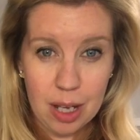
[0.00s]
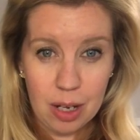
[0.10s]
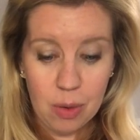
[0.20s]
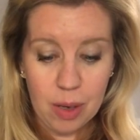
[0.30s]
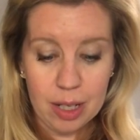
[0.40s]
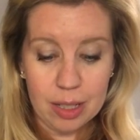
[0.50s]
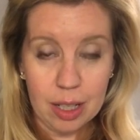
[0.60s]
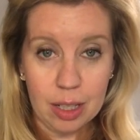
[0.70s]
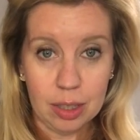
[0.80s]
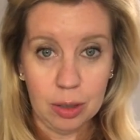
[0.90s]
can't quite
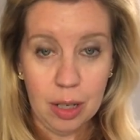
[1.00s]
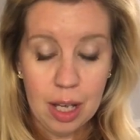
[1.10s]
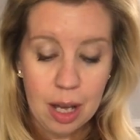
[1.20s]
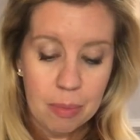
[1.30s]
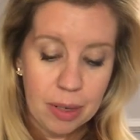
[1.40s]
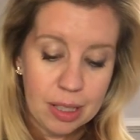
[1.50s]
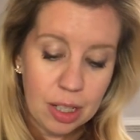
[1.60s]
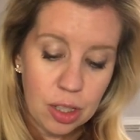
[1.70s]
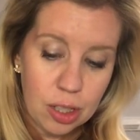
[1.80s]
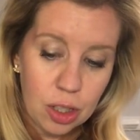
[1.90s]
tell, but it's
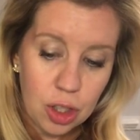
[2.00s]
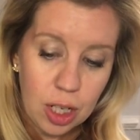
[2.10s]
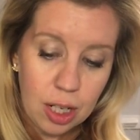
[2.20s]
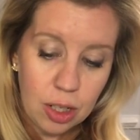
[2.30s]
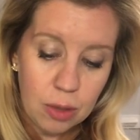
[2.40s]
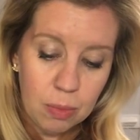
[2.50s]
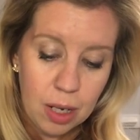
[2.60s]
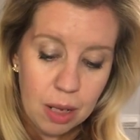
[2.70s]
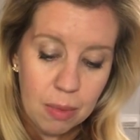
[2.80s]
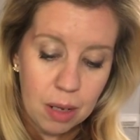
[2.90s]
actually going to change
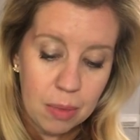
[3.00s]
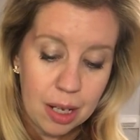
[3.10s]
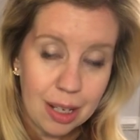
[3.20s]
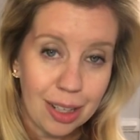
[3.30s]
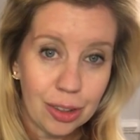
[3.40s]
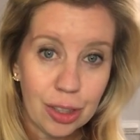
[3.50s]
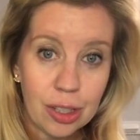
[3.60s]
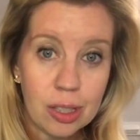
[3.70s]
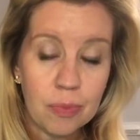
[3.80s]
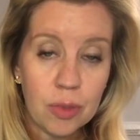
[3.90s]
many, many, many
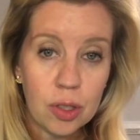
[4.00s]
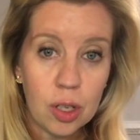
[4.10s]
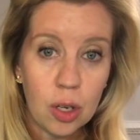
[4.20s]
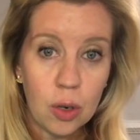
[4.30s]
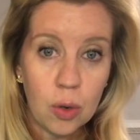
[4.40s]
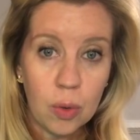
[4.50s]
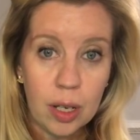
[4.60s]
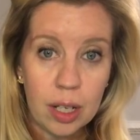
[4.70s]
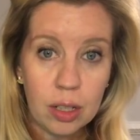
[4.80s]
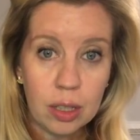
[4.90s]
colors. So
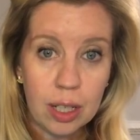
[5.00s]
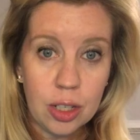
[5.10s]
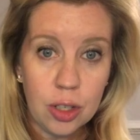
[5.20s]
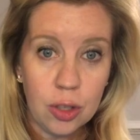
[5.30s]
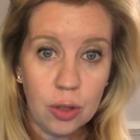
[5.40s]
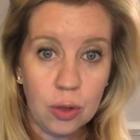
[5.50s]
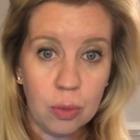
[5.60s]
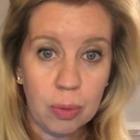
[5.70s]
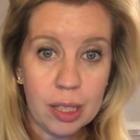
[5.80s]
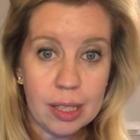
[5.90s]
it'll let you
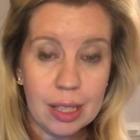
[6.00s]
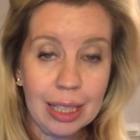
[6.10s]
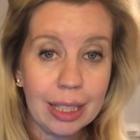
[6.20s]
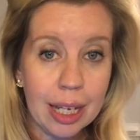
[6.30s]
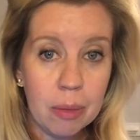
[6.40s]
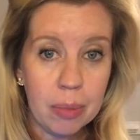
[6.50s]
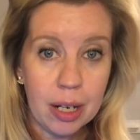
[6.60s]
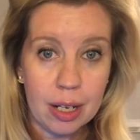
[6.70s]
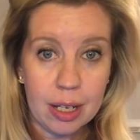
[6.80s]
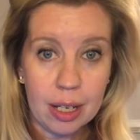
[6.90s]
press the light
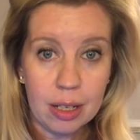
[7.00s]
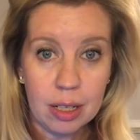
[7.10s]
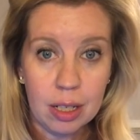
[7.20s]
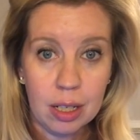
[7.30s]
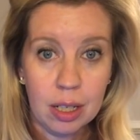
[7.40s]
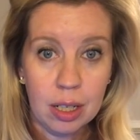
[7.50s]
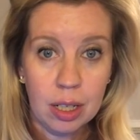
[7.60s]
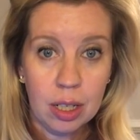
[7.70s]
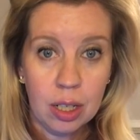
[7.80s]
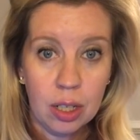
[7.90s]
button again
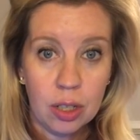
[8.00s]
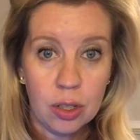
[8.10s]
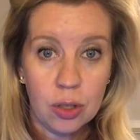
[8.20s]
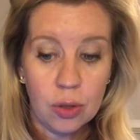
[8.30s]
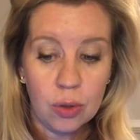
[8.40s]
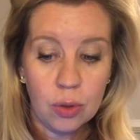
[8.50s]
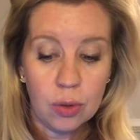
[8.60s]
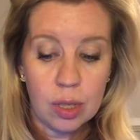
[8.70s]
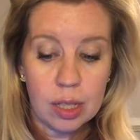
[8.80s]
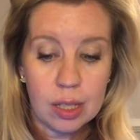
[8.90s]
to
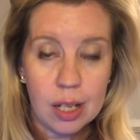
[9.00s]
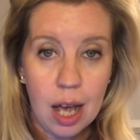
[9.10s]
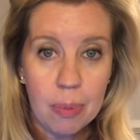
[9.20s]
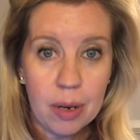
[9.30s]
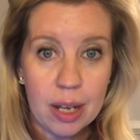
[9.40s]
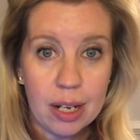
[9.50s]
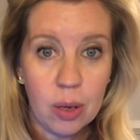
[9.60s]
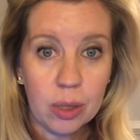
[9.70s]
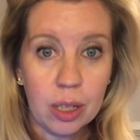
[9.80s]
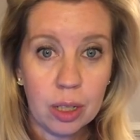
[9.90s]
stop, and I can
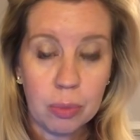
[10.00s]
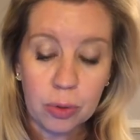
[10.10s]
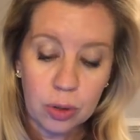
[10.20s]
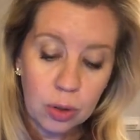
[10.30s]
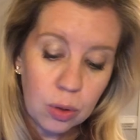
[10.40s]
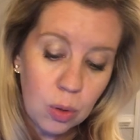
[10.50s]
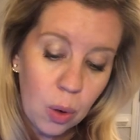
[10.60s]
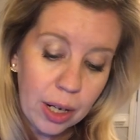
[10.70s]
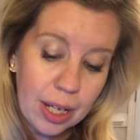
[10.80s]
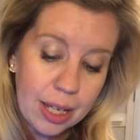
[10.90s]
hold it on the blue,
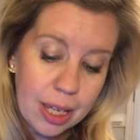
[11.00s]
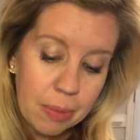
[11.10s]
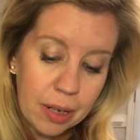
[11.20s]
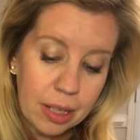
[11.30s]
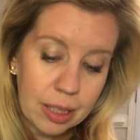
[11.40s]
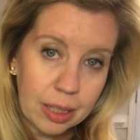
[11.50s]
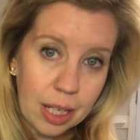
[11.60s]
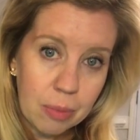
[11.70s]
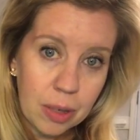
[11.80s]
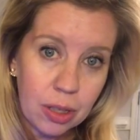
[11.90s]
or I can keep hitting the
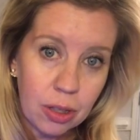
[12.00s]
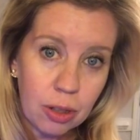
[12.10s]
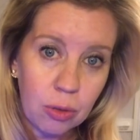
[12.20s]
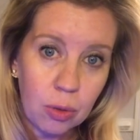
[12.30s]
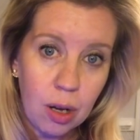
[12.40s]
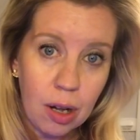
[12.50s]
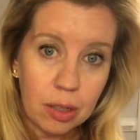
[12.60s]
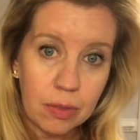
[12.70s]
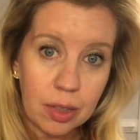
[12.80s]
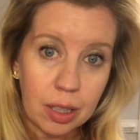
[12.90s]
light button through all
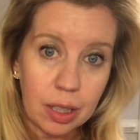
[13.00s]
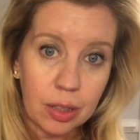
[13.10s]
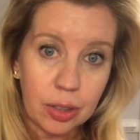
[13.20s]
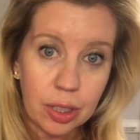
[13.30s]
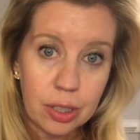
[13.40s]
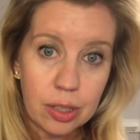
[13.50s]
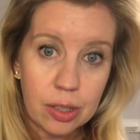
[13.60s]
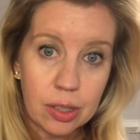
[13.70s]
of the colors